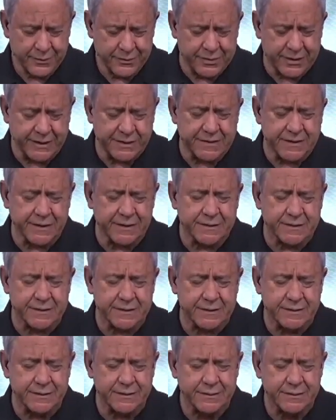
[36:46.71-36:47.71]

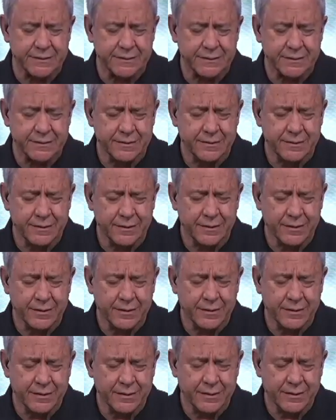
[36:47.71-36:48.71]
Jesus,
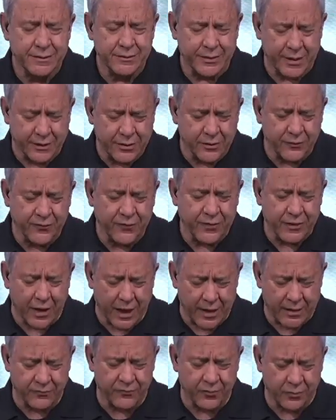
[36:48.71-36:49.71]
thank you for
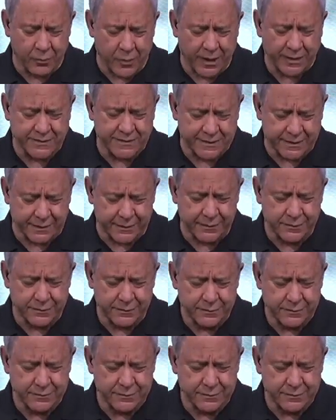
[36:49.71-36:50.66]
dying for my sin.